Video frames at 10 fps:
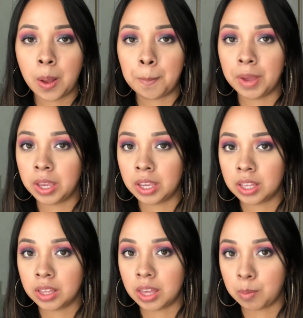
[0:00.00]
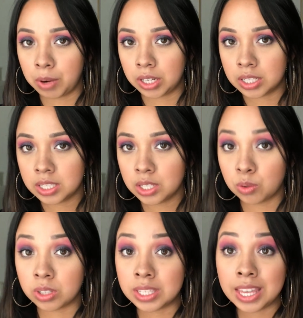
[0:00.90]
my pregnancy
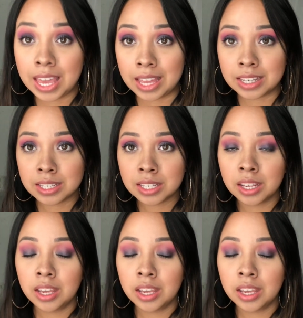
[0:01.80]
towards the end.